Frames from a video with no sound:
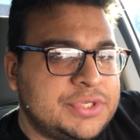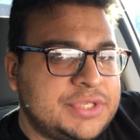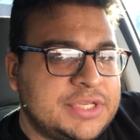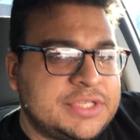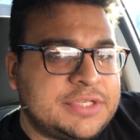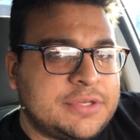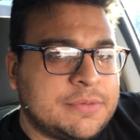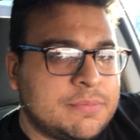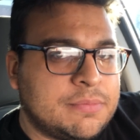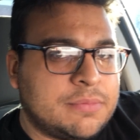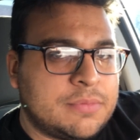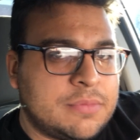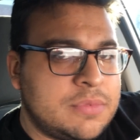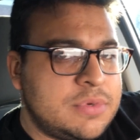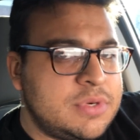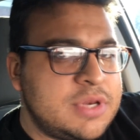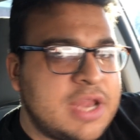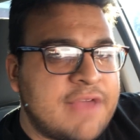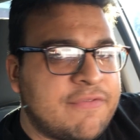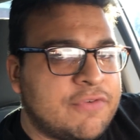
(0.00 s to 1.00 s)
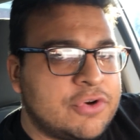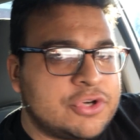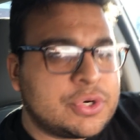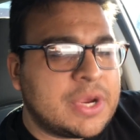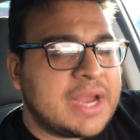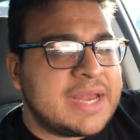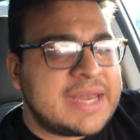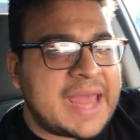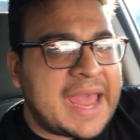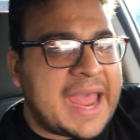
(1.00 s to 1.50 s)
system never
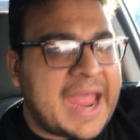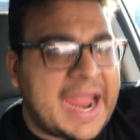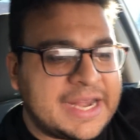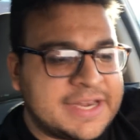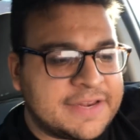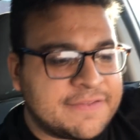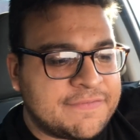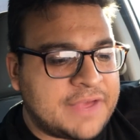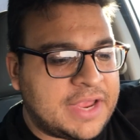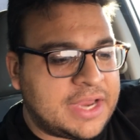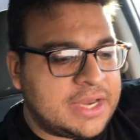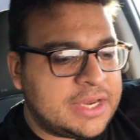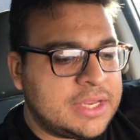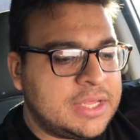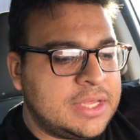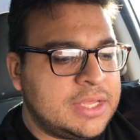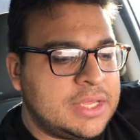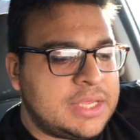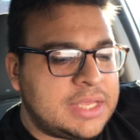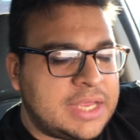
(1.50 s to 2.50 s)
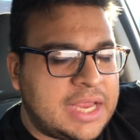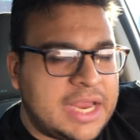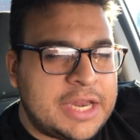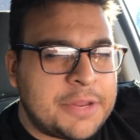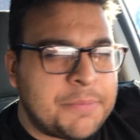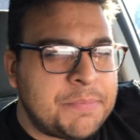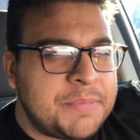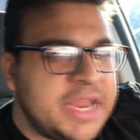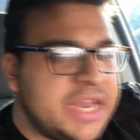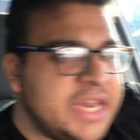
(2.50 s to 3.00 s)
tried to activate it
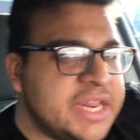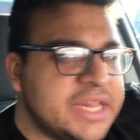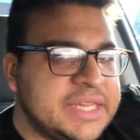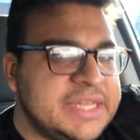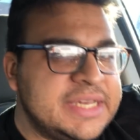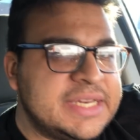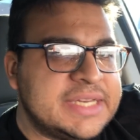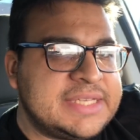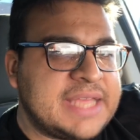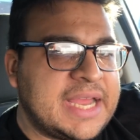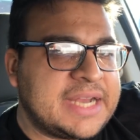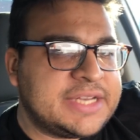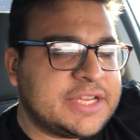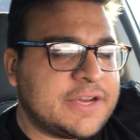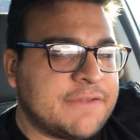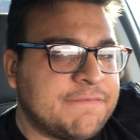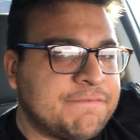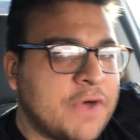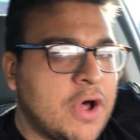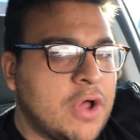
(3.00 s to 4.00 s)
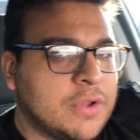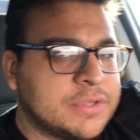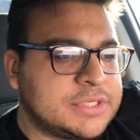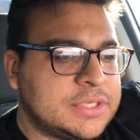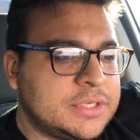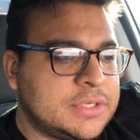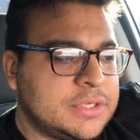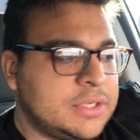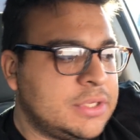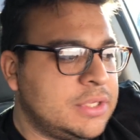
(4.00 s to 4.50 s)
immediately detected a
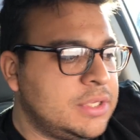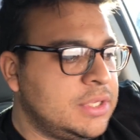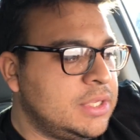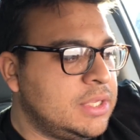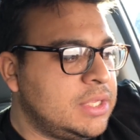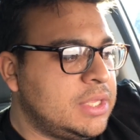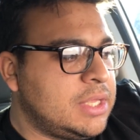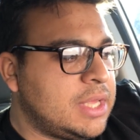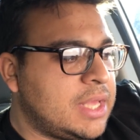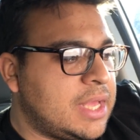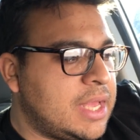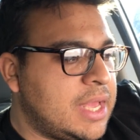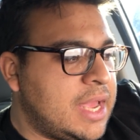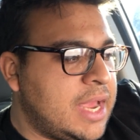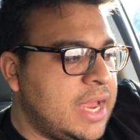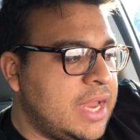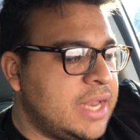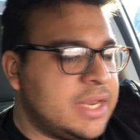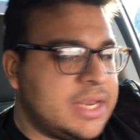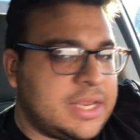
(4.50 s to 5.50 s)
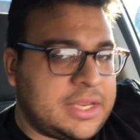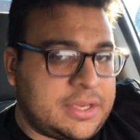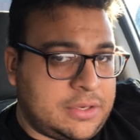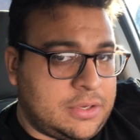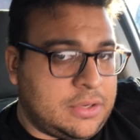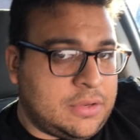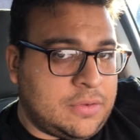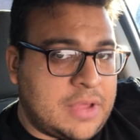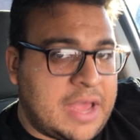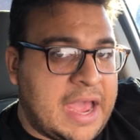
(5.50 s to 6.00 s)
fault. And
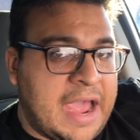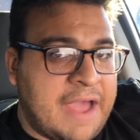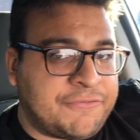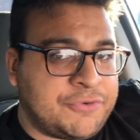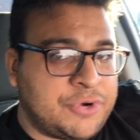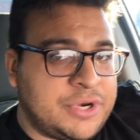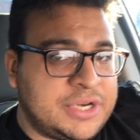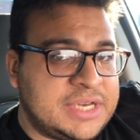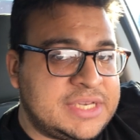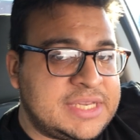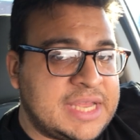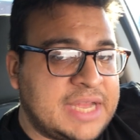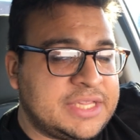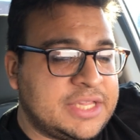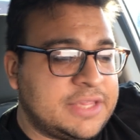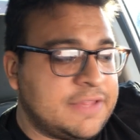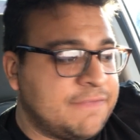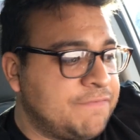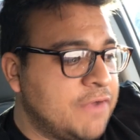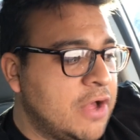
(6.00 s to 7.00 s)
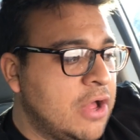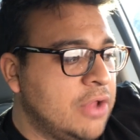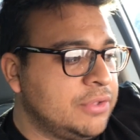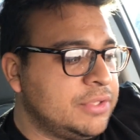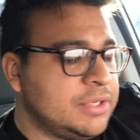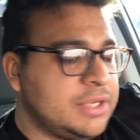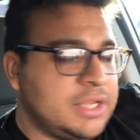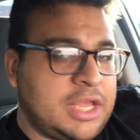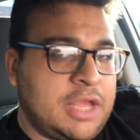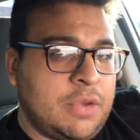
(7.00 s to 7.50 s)
after it detected the fault,
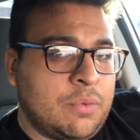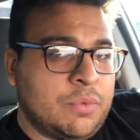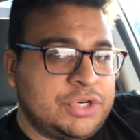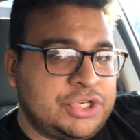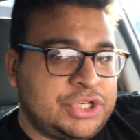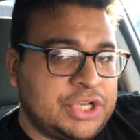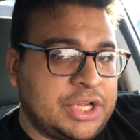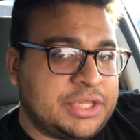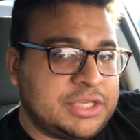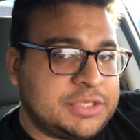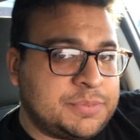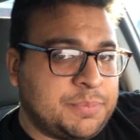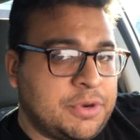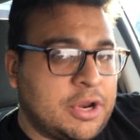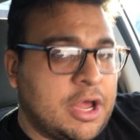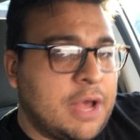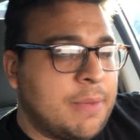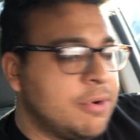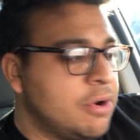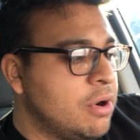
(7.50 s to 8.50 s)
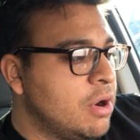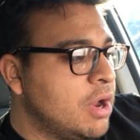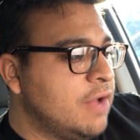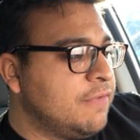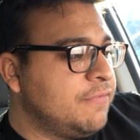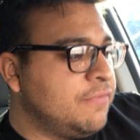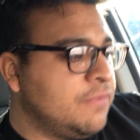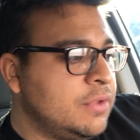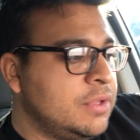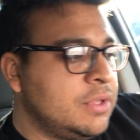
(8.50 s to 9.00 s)
it would shut the speedometer
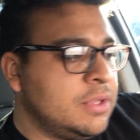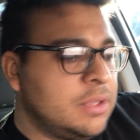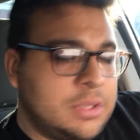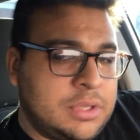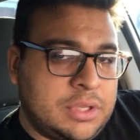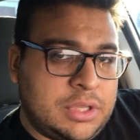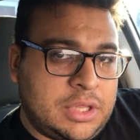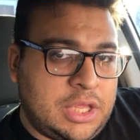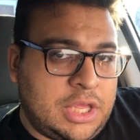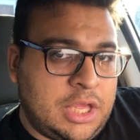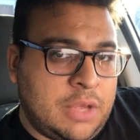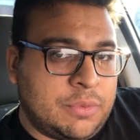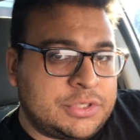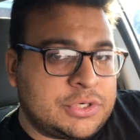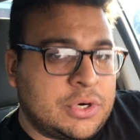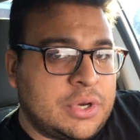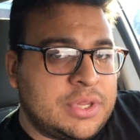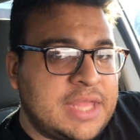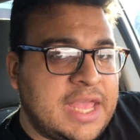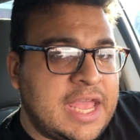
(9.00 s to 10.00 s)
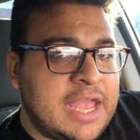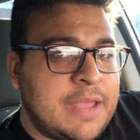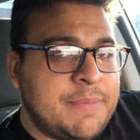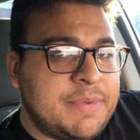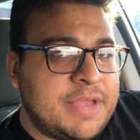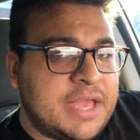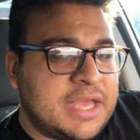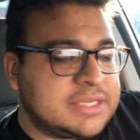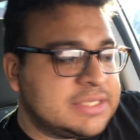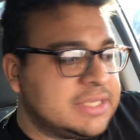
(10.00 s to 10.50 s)
off, it would turn the
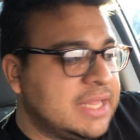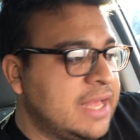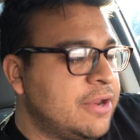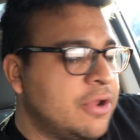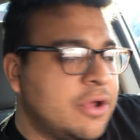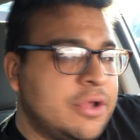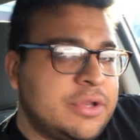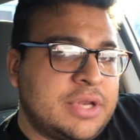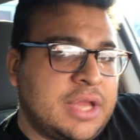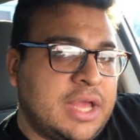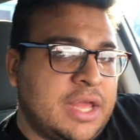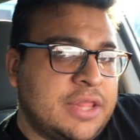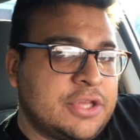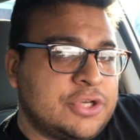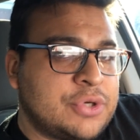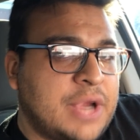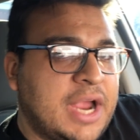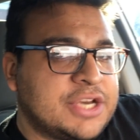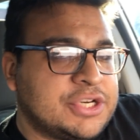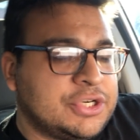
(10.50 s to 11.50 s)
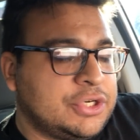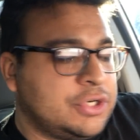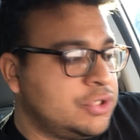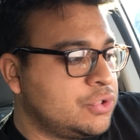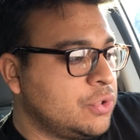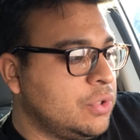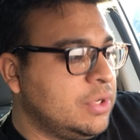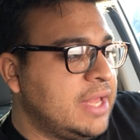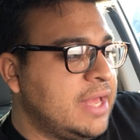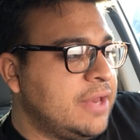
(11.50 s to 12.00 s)
ABS light on and the traction
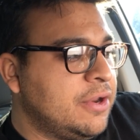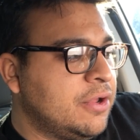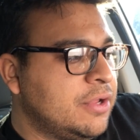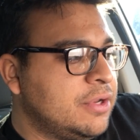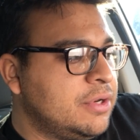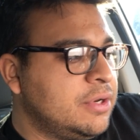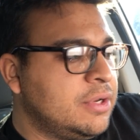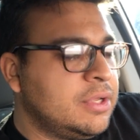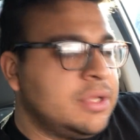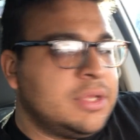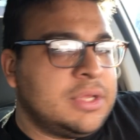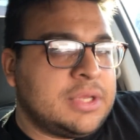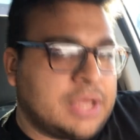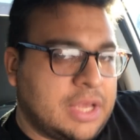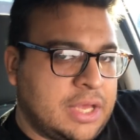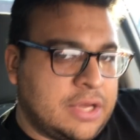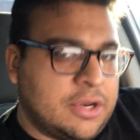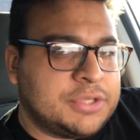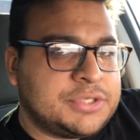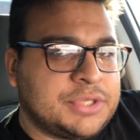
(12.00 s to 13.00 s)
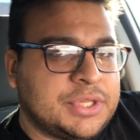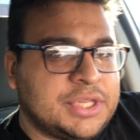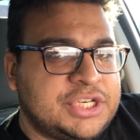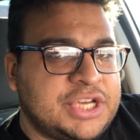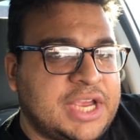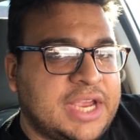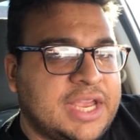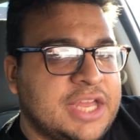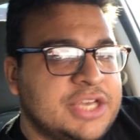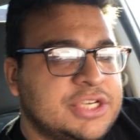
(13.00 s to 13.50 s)
control light on, and also the
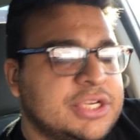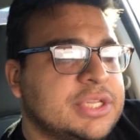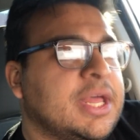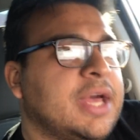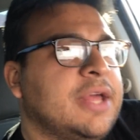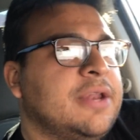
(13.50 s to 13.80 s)
check engine